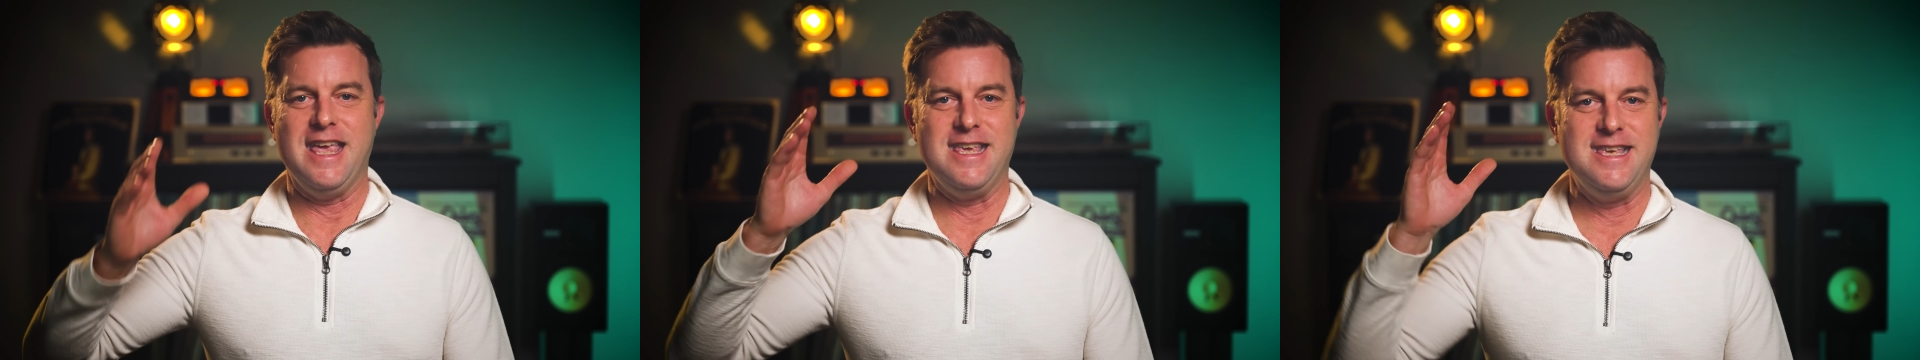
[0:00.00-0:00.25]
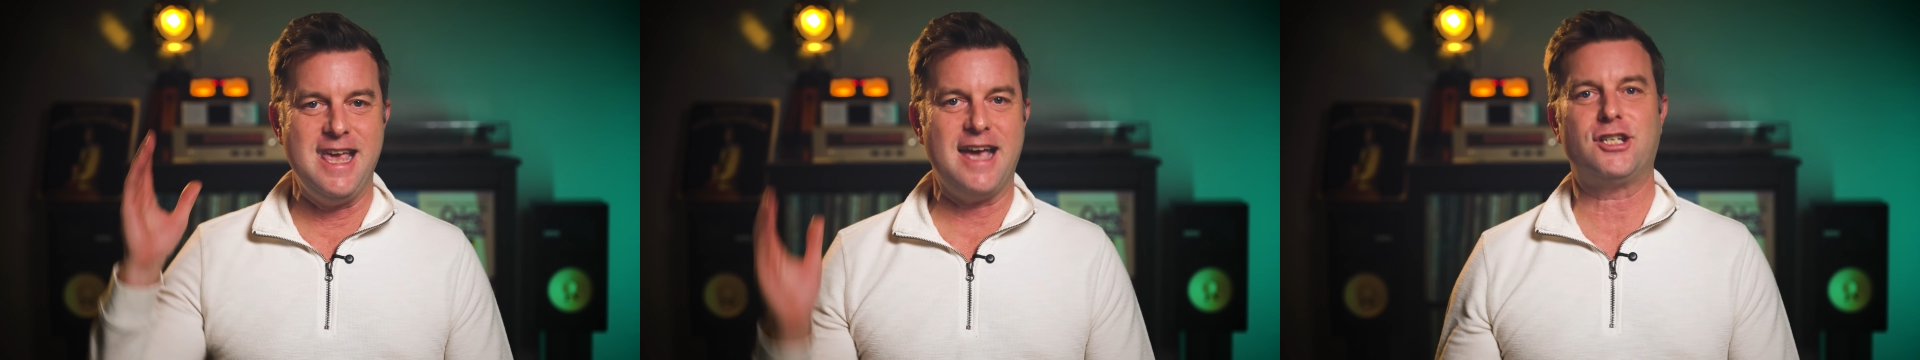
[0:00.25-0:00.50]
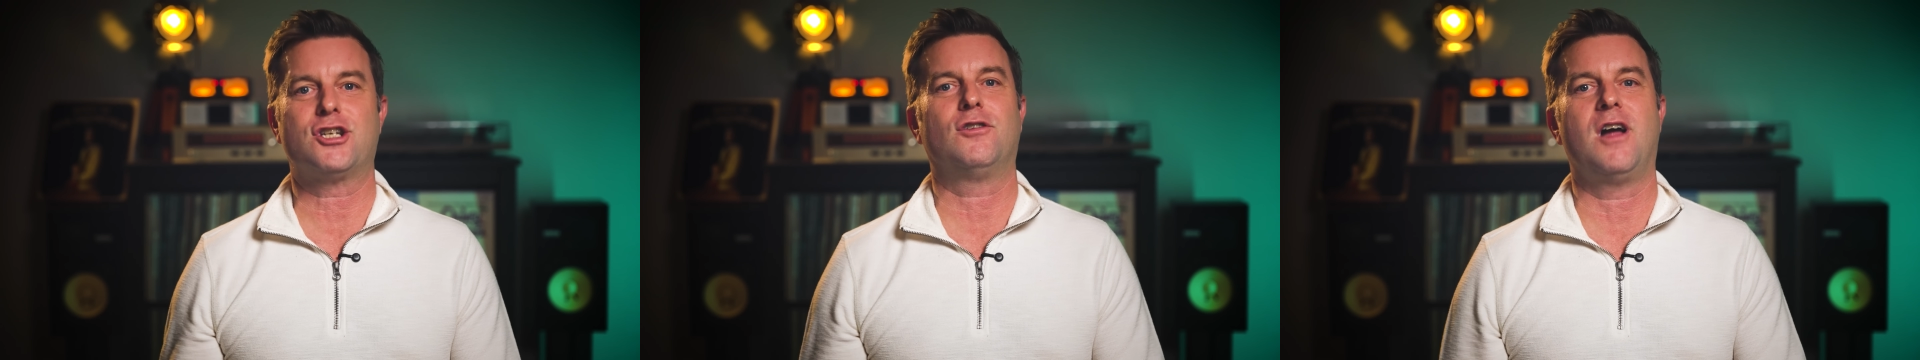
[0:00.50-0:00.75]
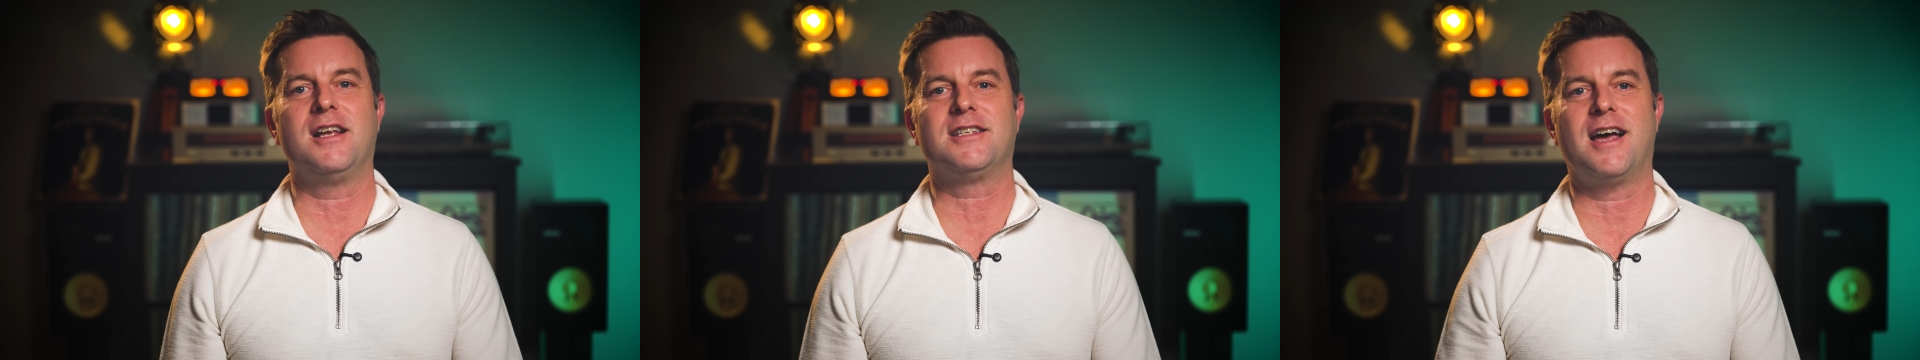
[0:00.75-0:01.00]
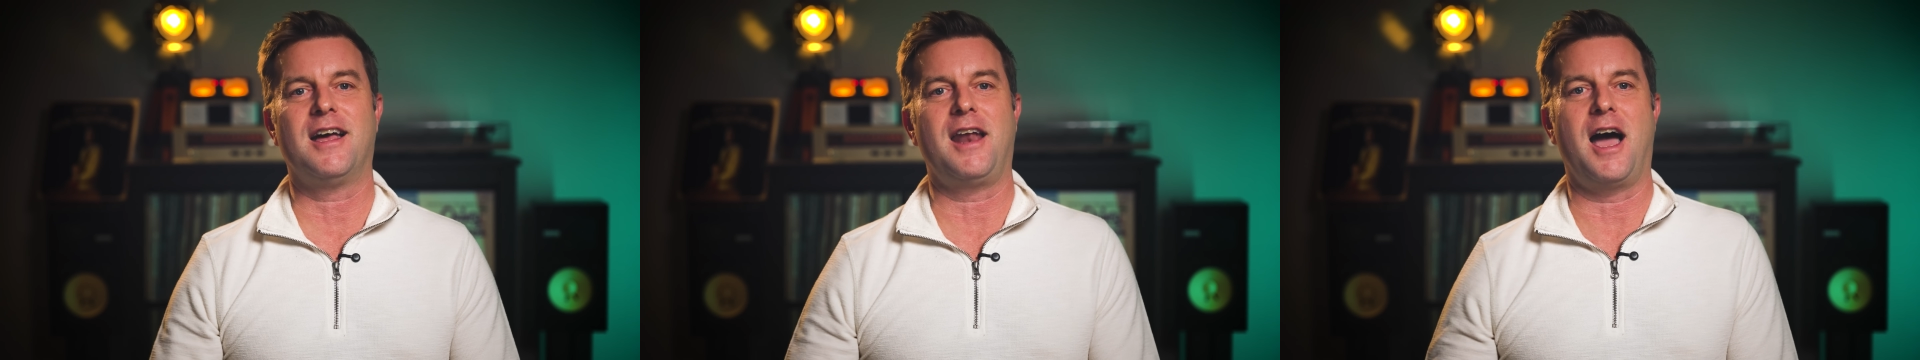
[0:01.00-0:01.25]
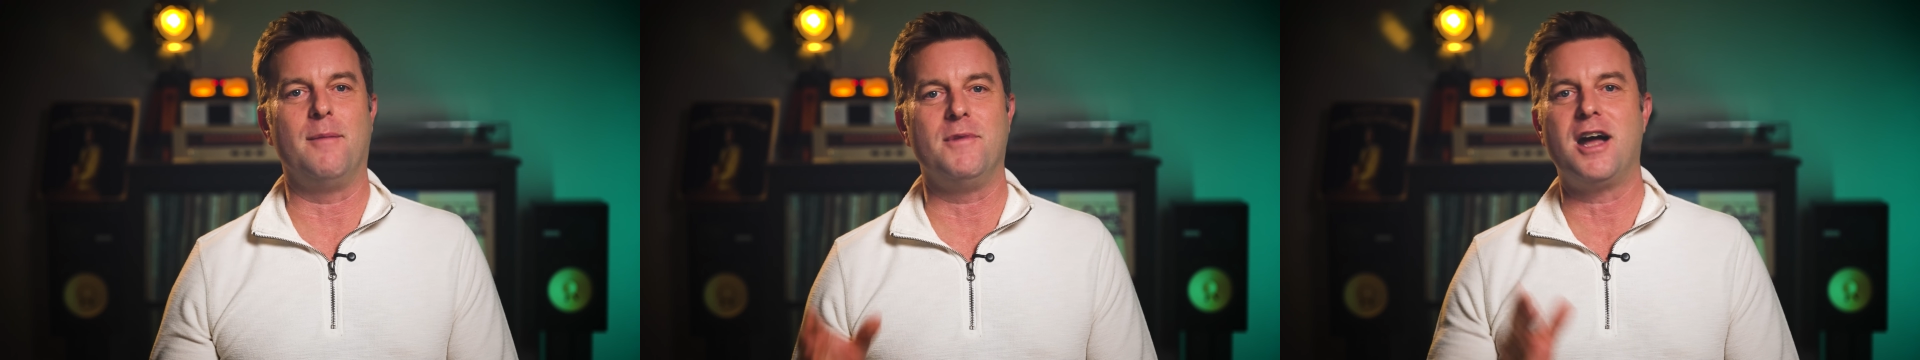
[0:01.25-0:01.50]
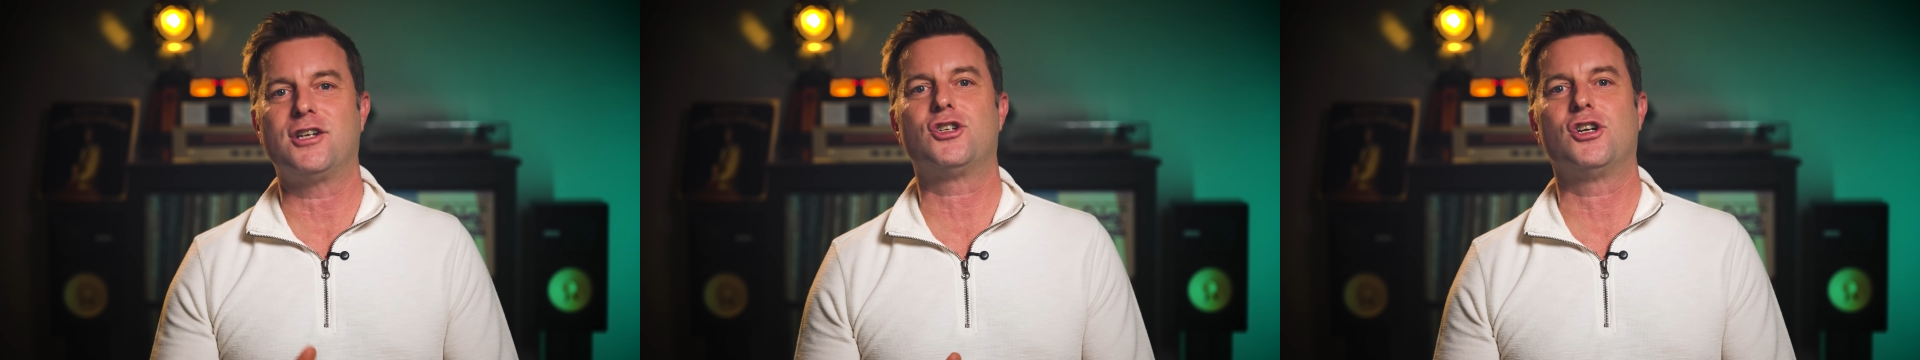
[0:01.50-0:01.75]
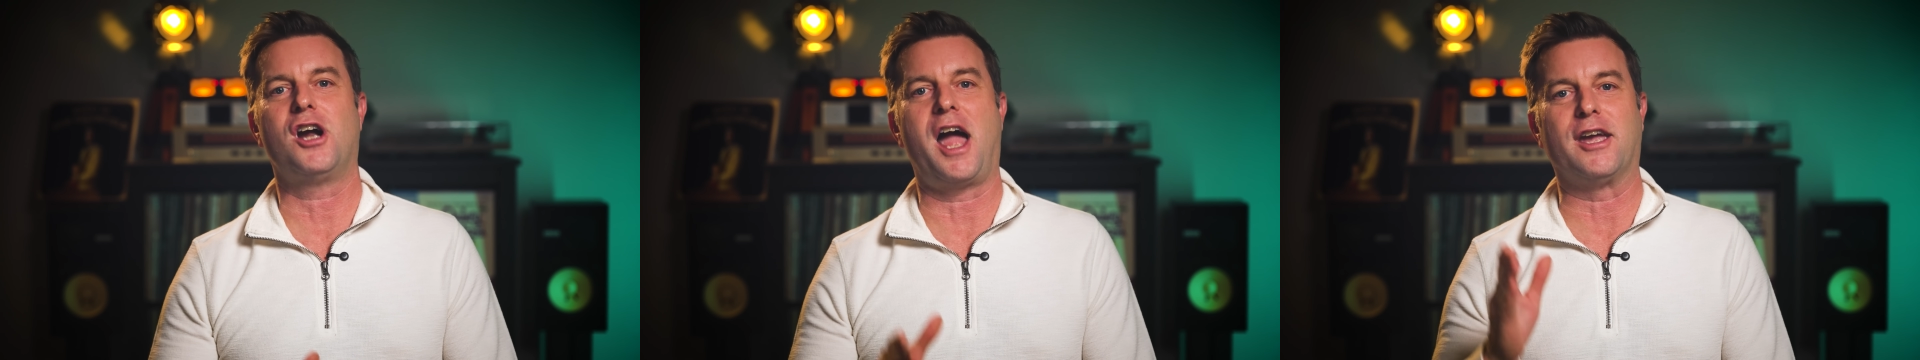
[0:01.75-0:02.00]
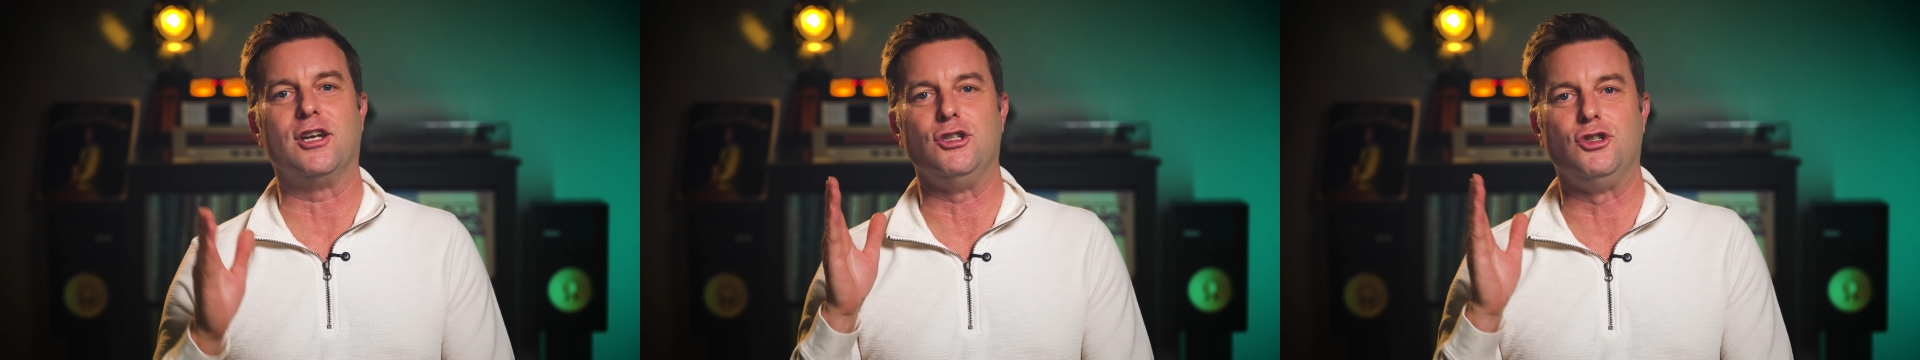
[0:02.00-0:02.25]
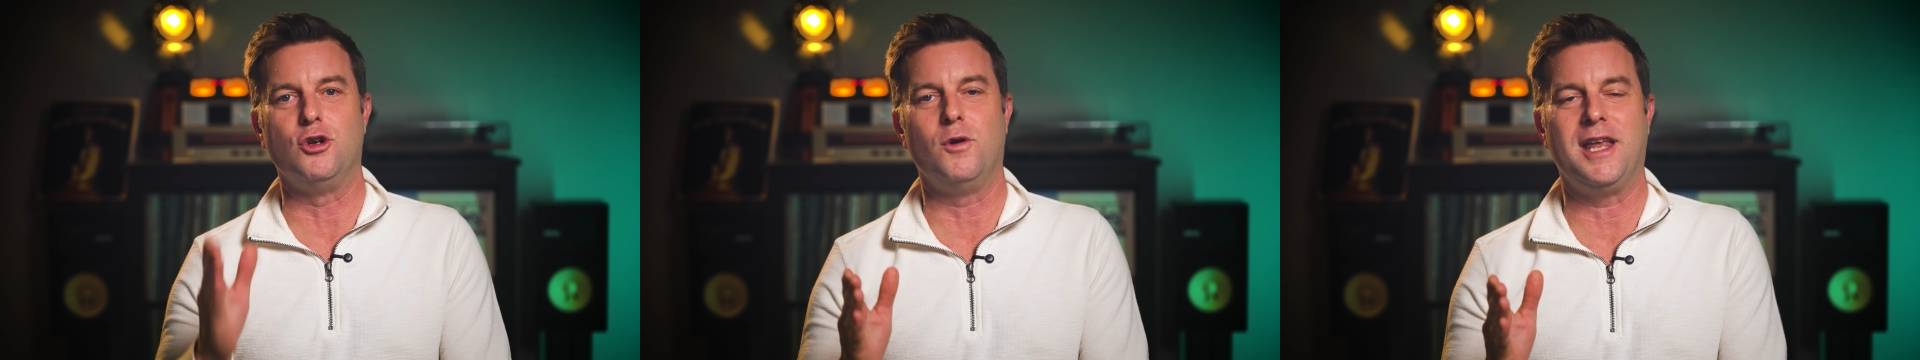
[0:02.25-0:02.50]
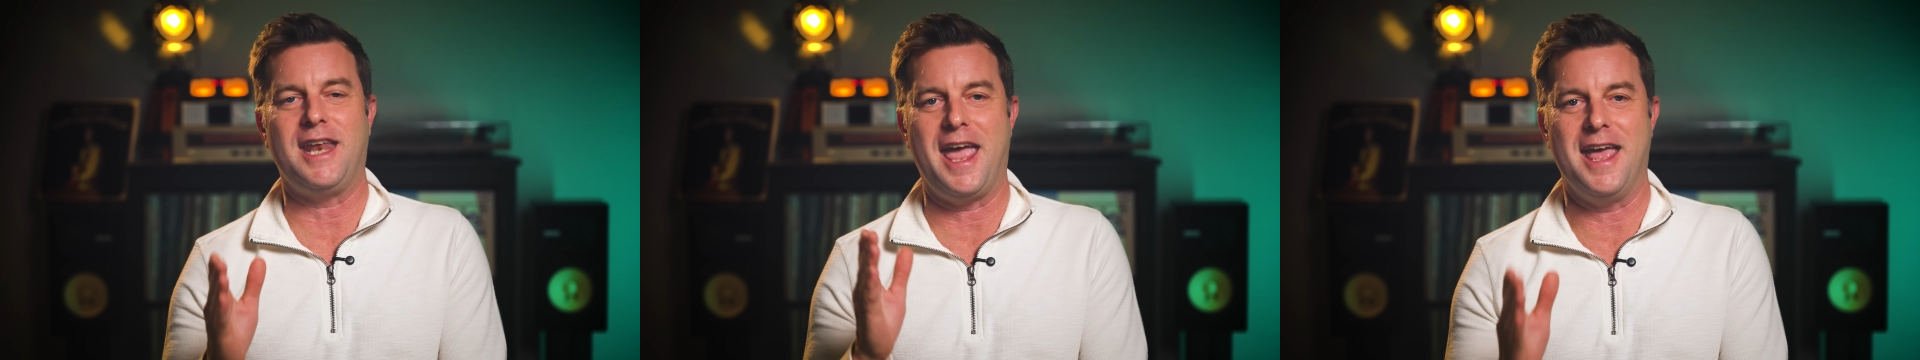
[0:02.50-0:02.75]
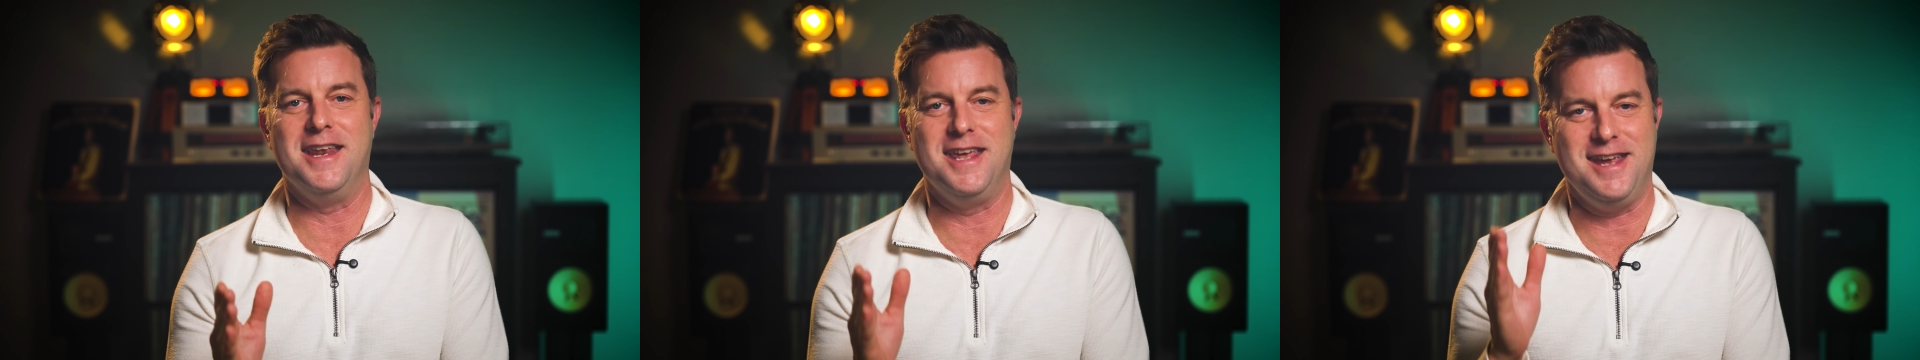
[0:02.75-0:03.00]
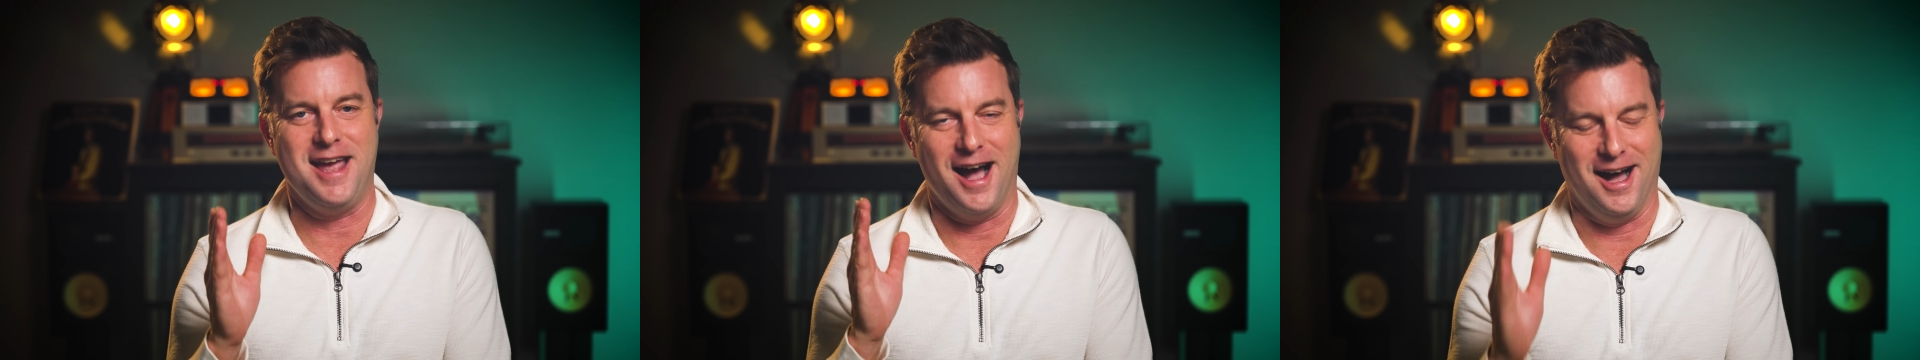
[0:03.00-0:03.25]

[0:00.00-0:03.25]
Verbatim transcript: Yes, Sharantan, I'm not sure I could do it any